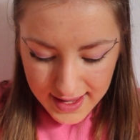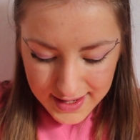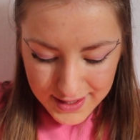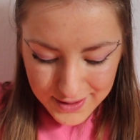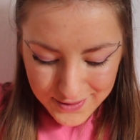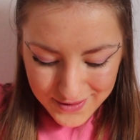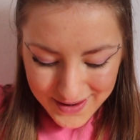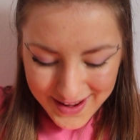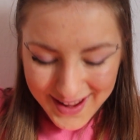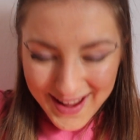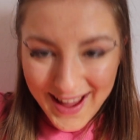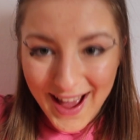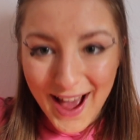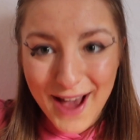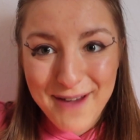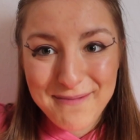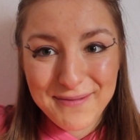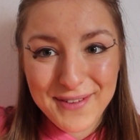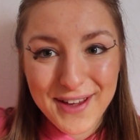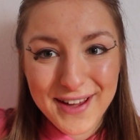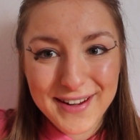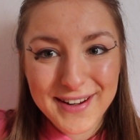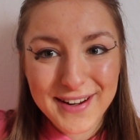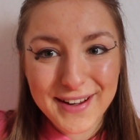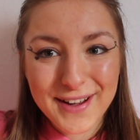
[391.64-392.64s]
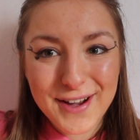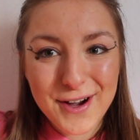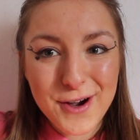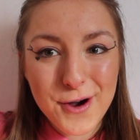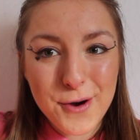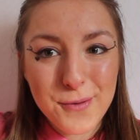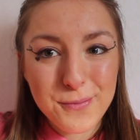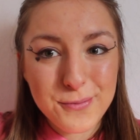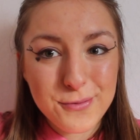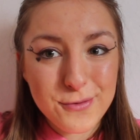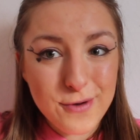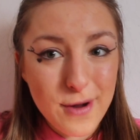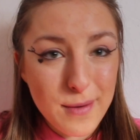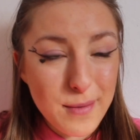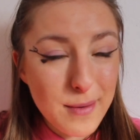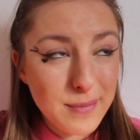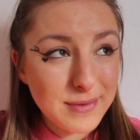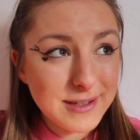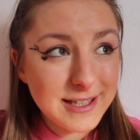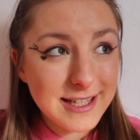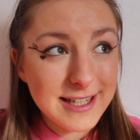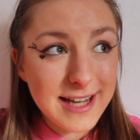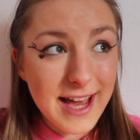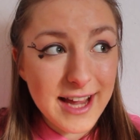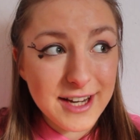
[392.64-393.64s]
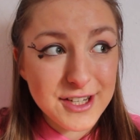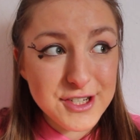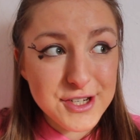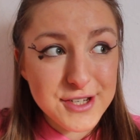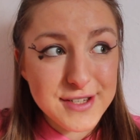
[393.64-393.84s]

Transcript: Anyway, I'm gonna go probably like